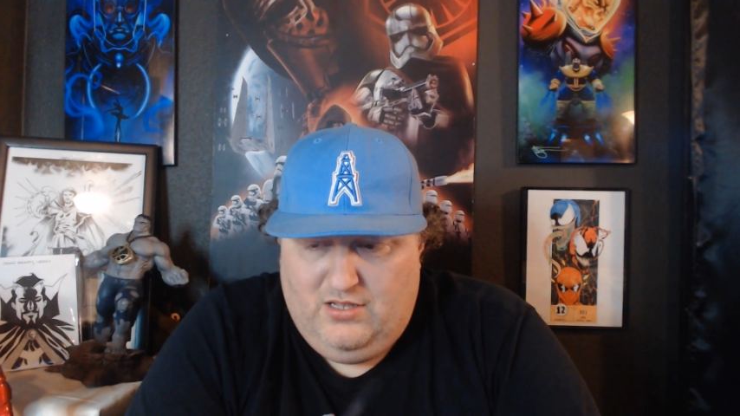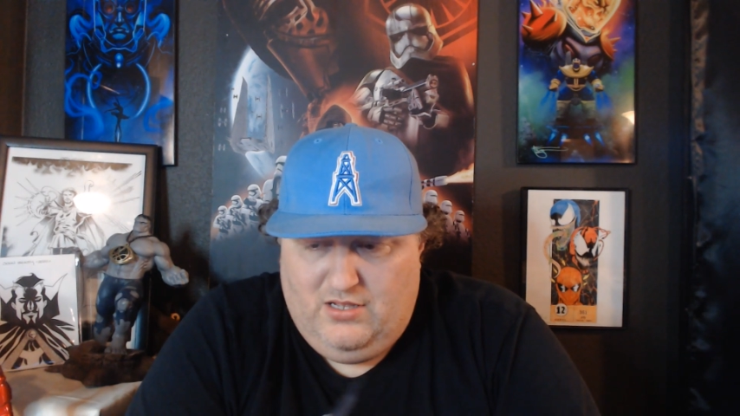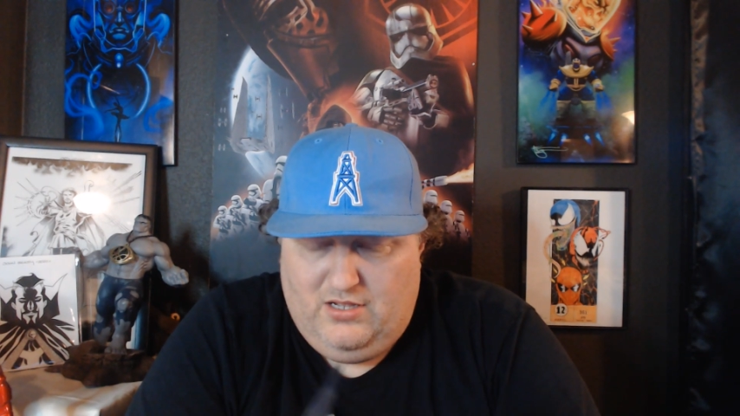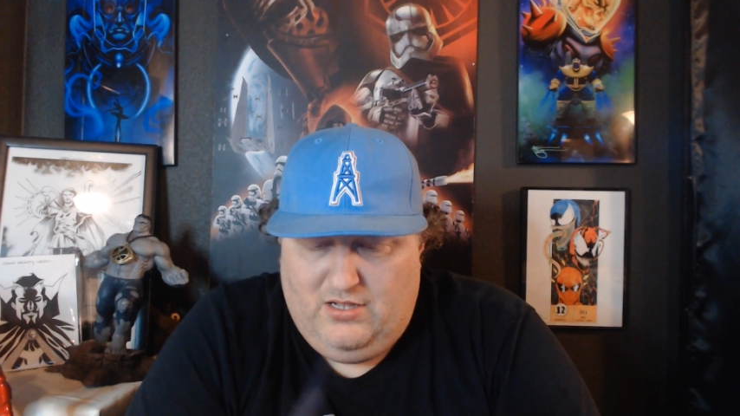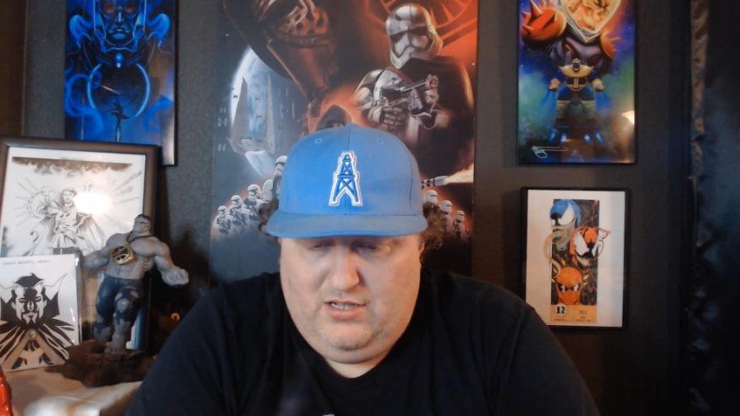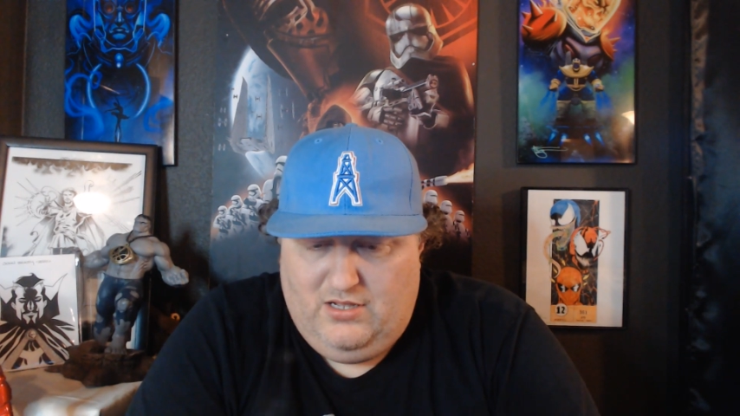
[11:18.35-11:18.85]

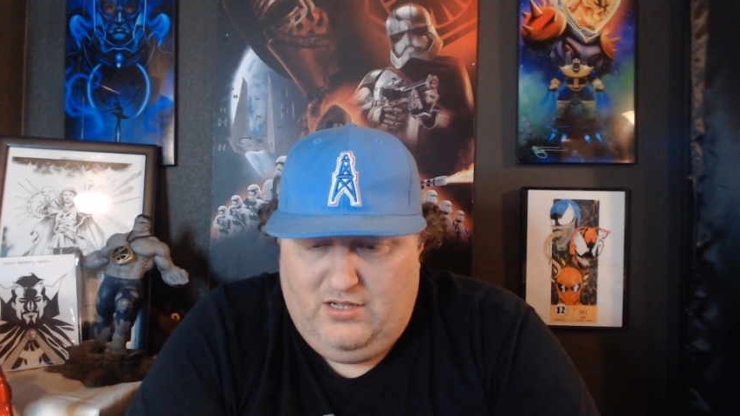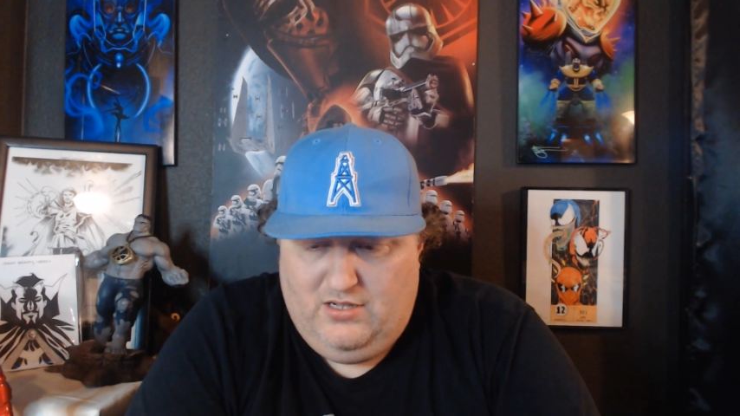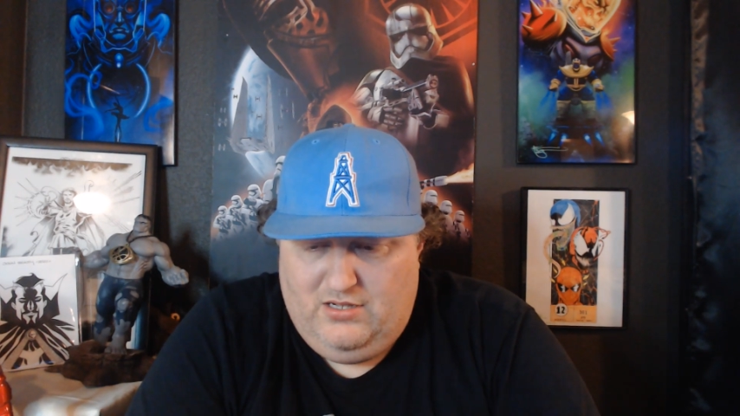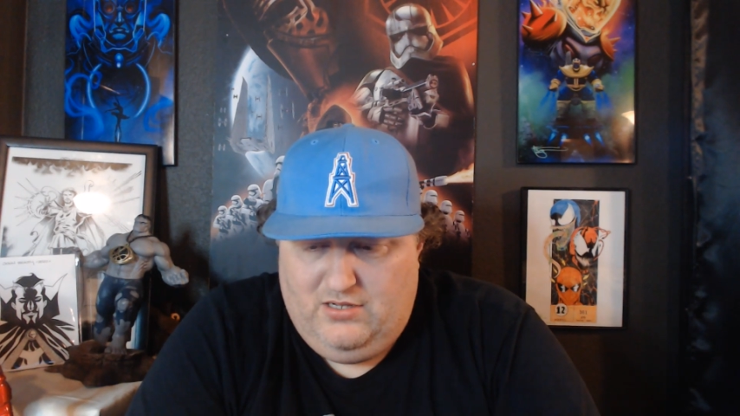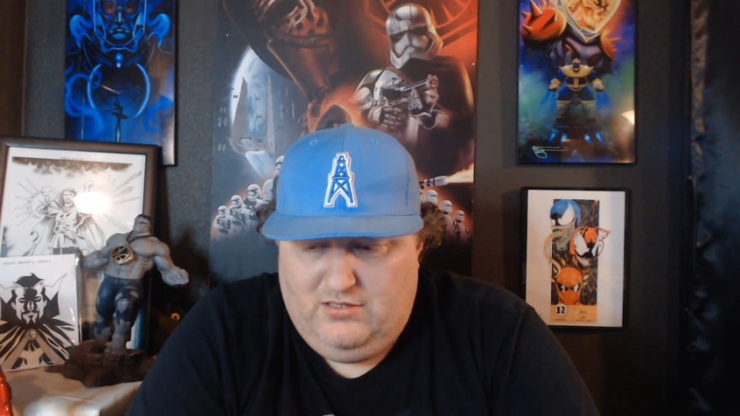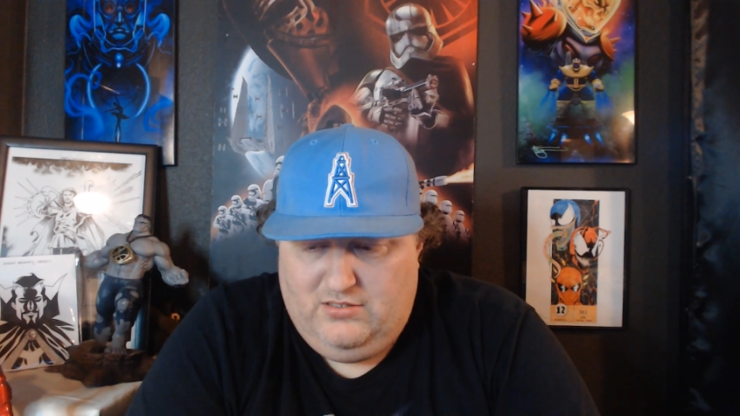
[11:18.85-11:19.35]

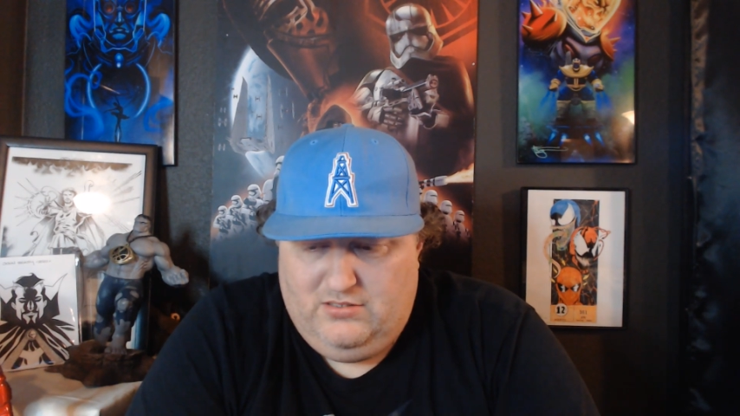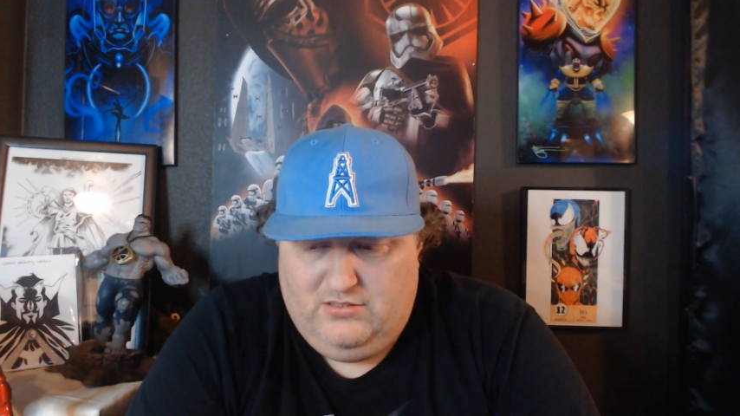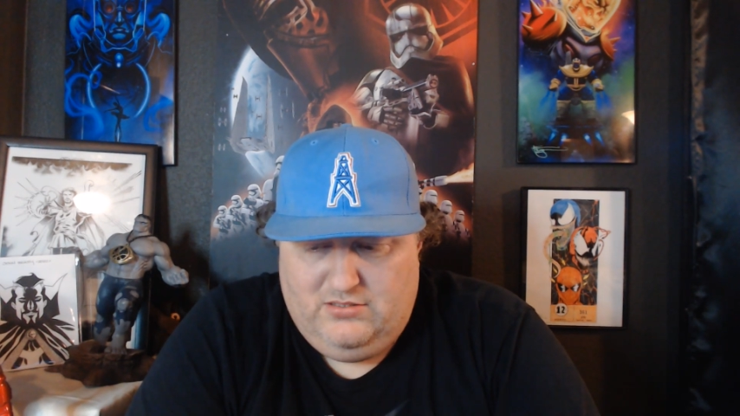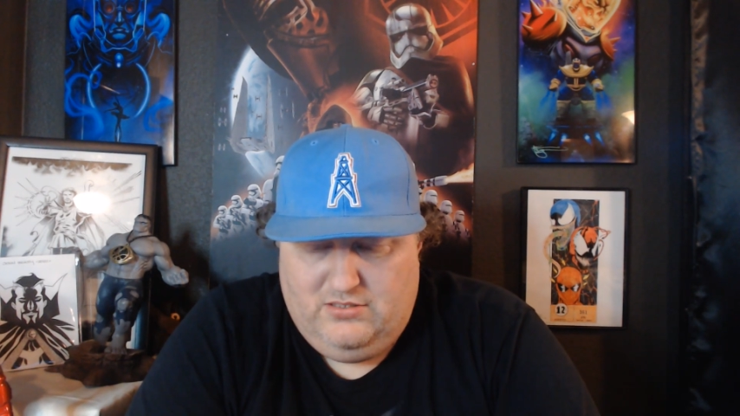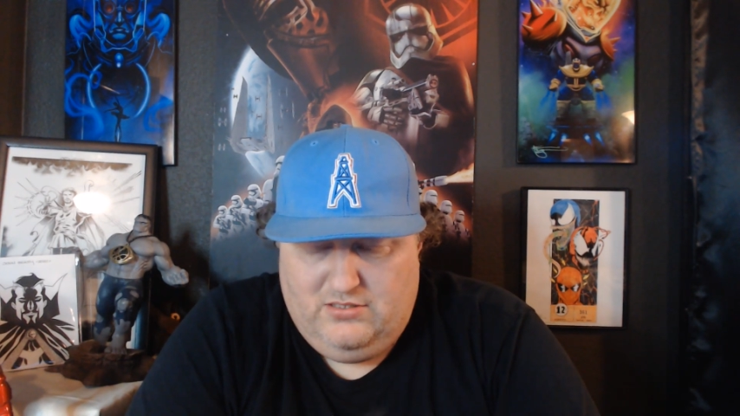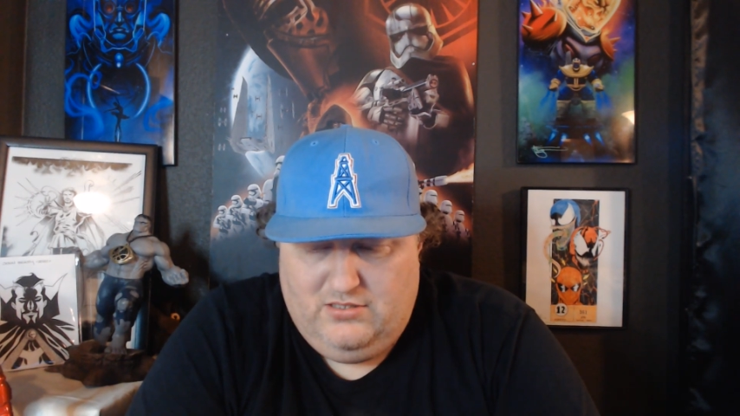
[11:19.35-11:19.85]

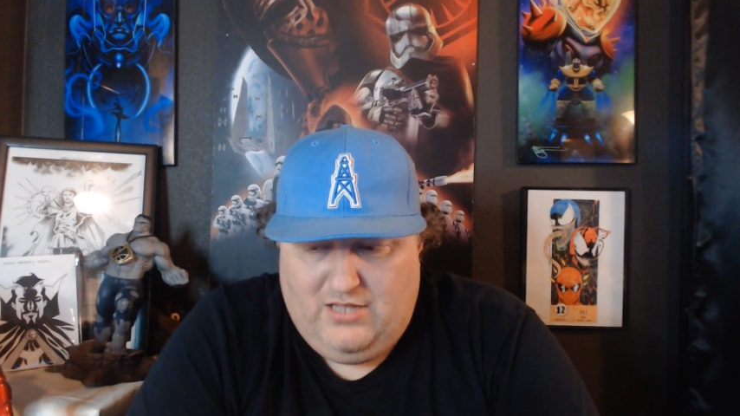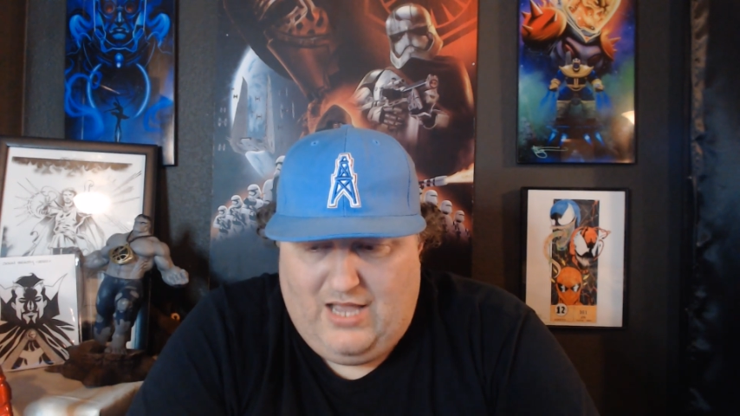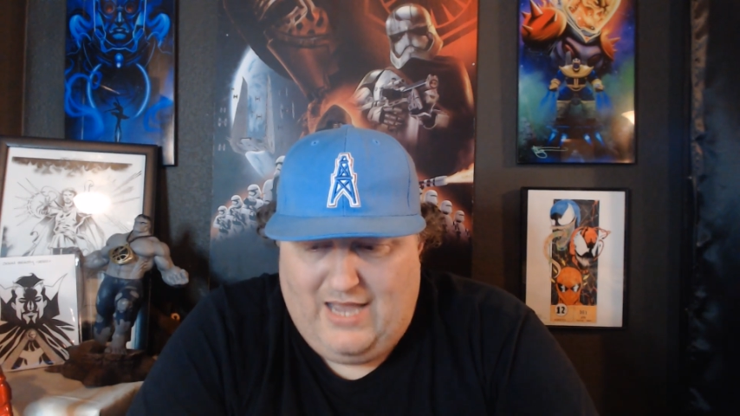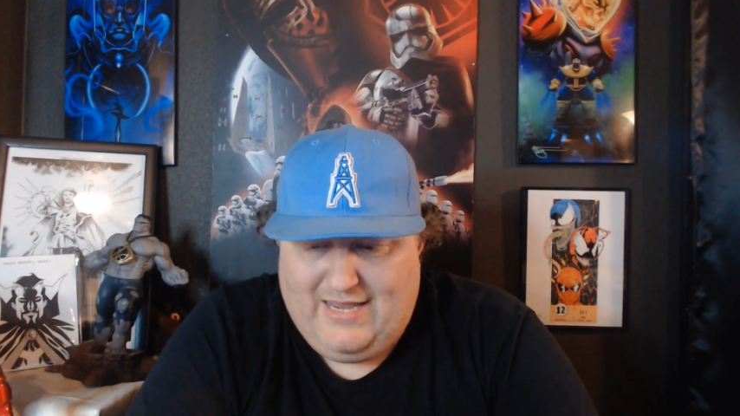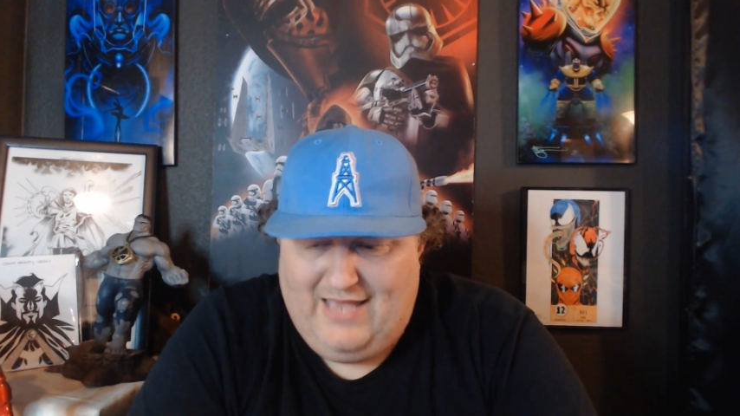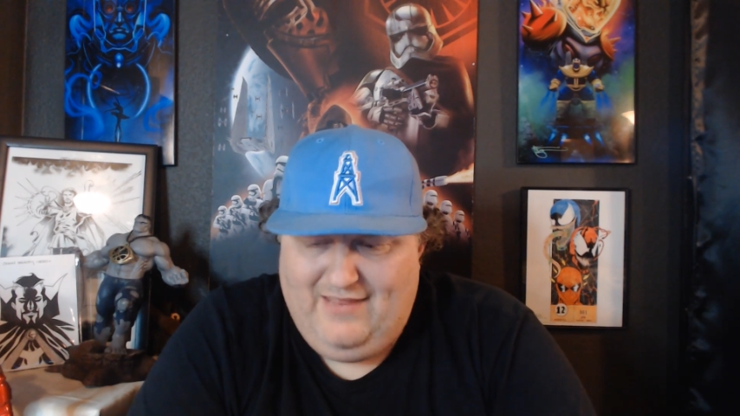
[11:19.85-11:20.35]

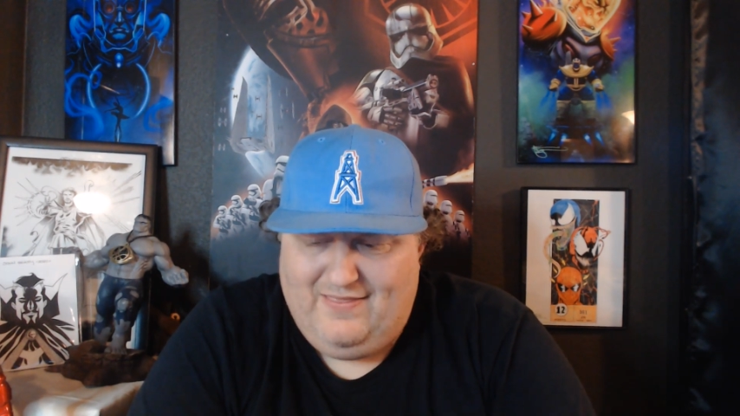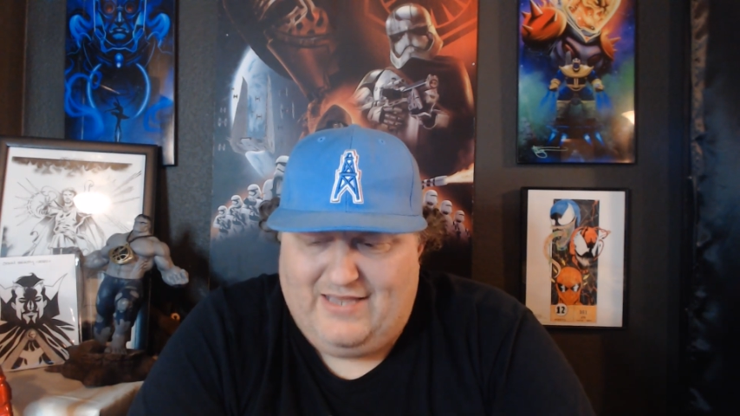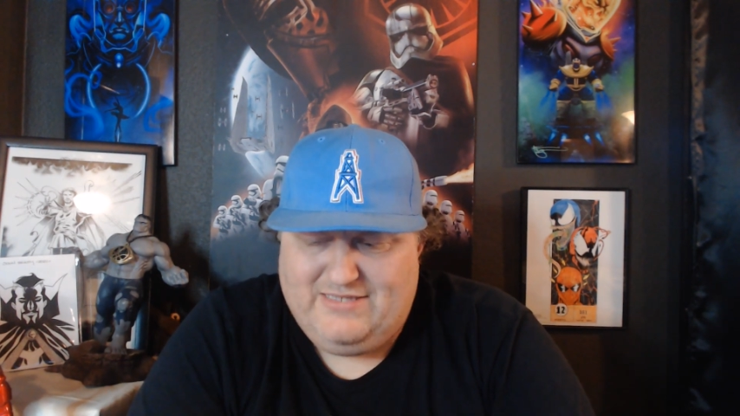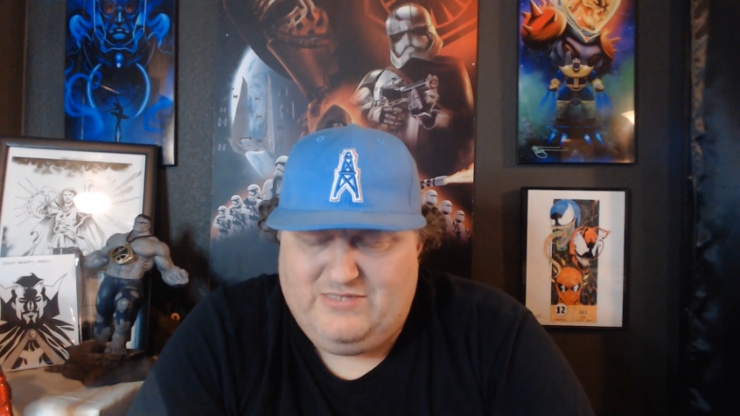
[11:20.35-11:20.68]
I kind of liked